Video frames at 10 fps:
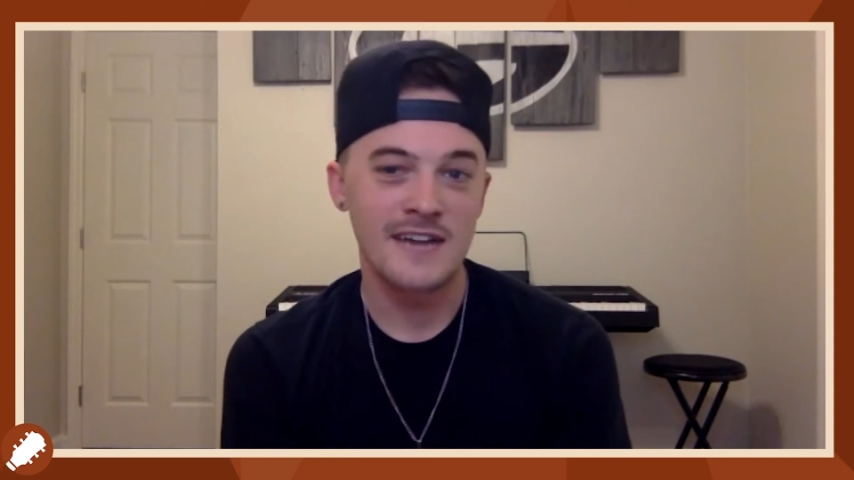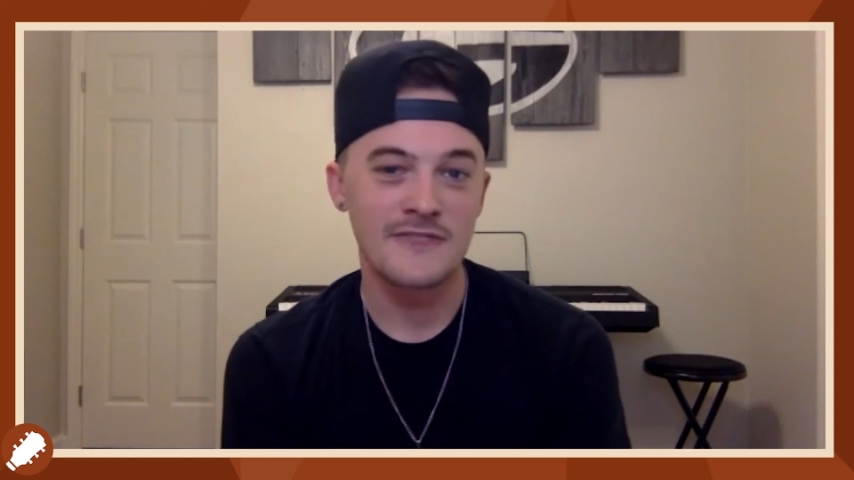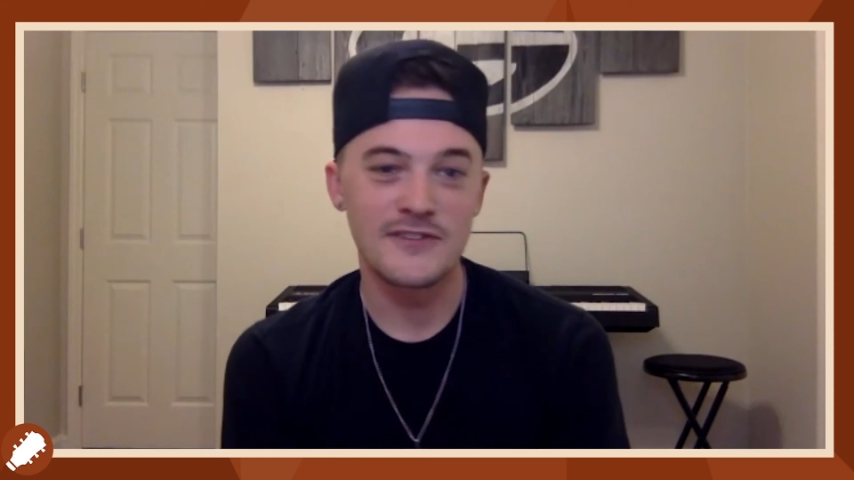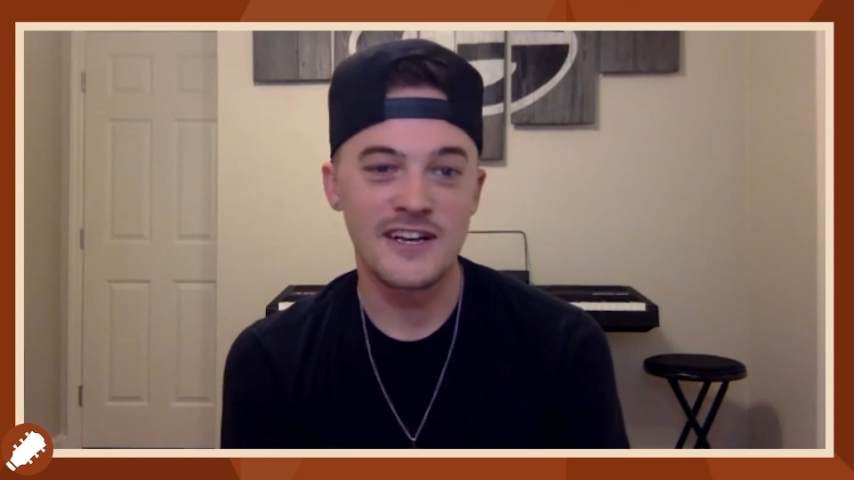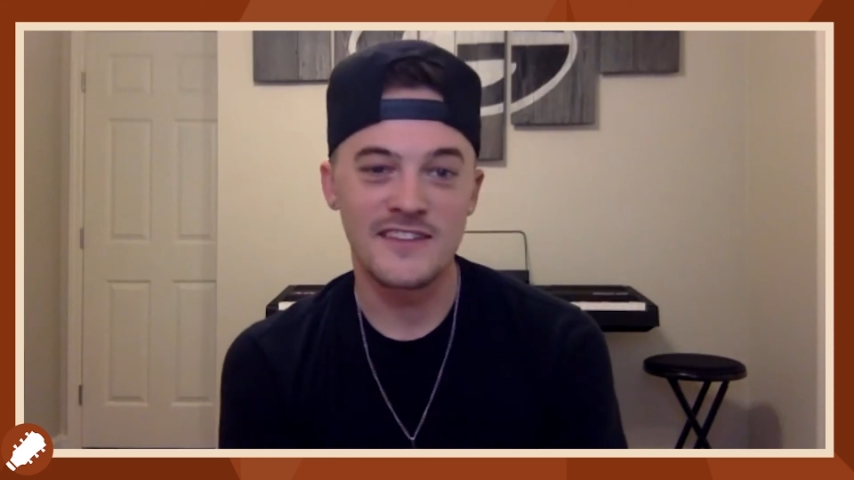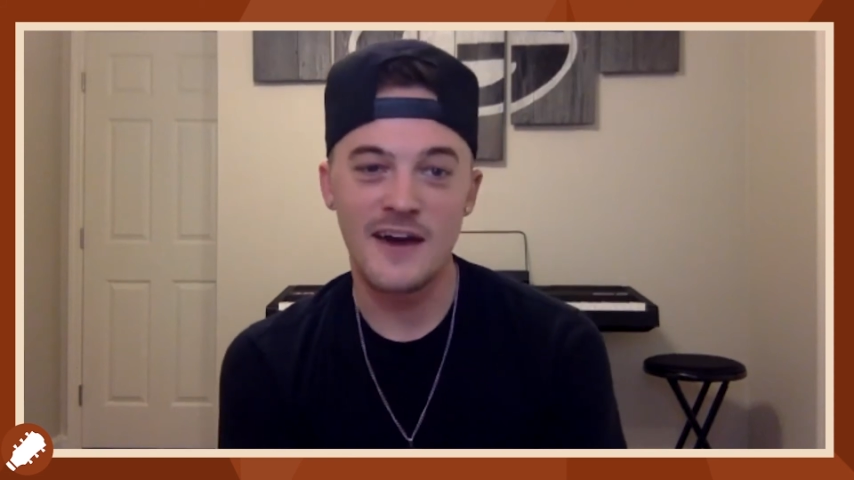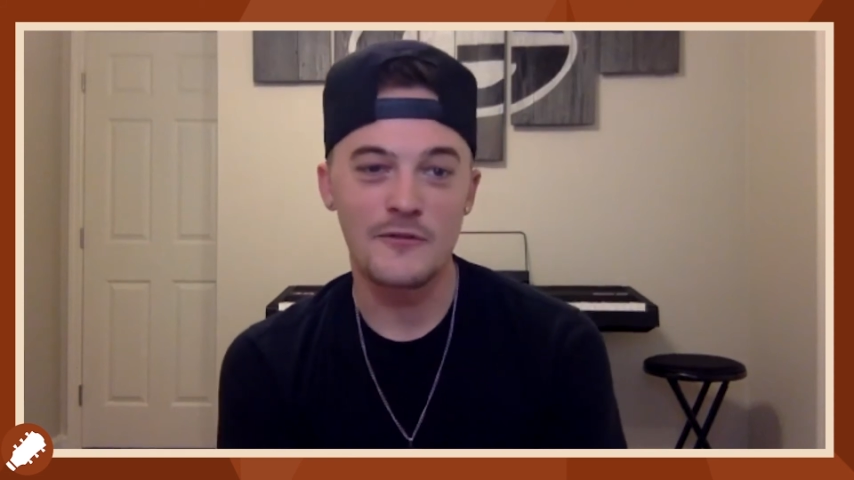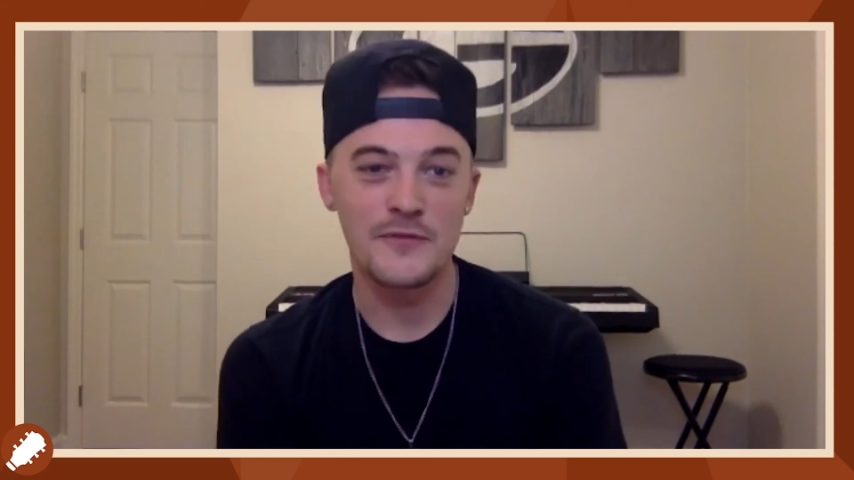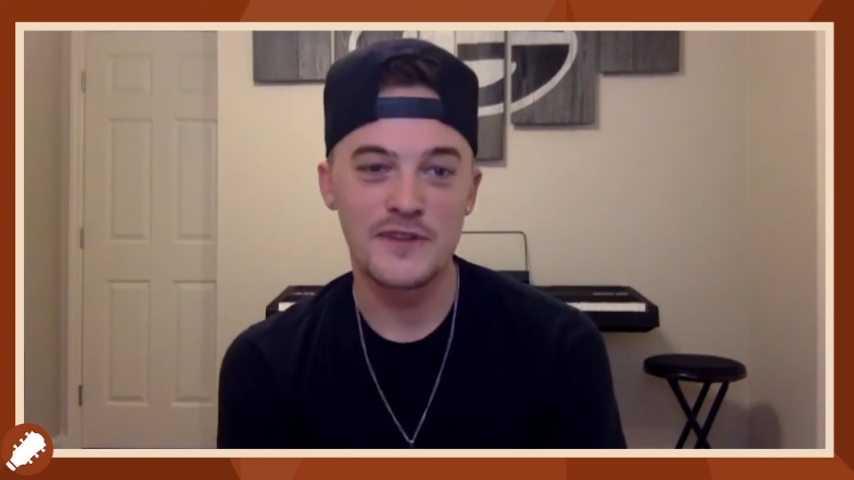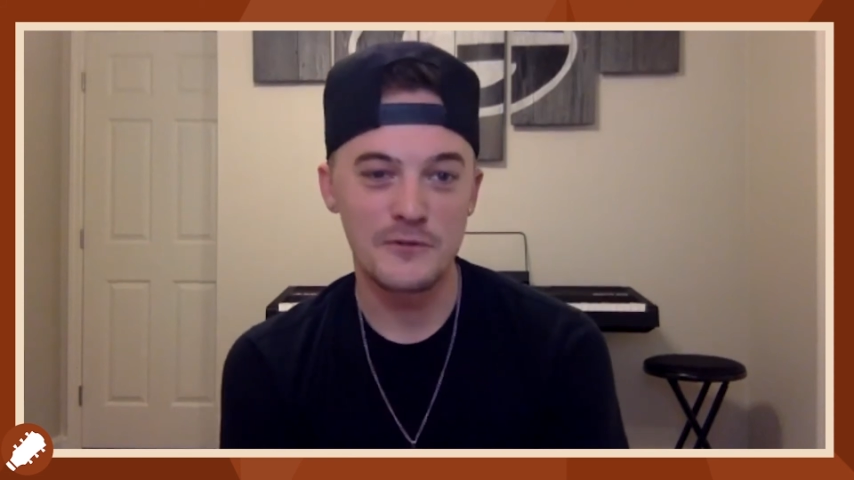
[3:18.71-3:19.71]
I feel like that
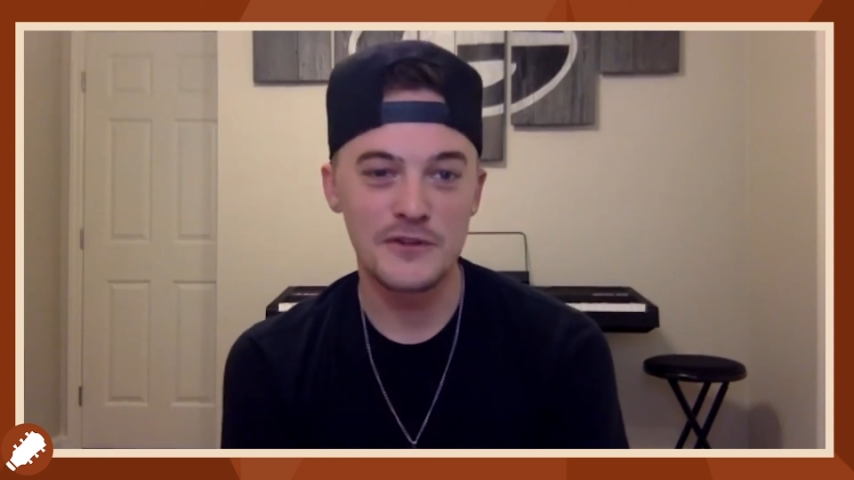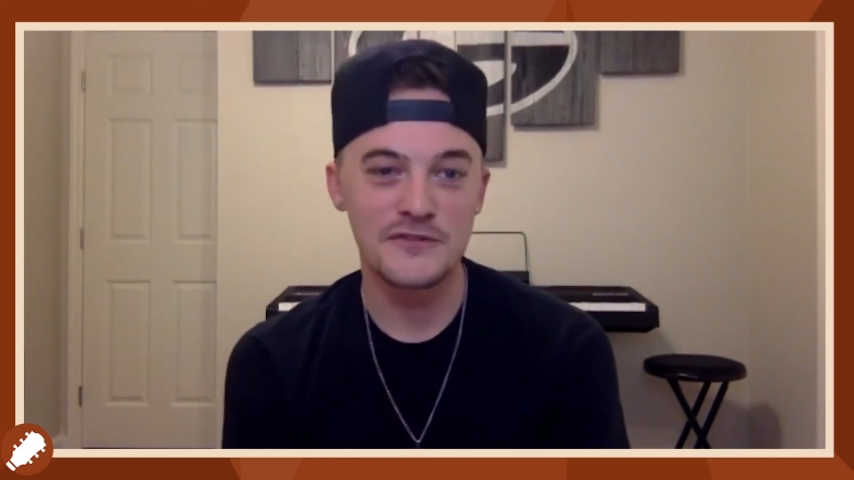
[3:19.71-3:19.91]
would be a really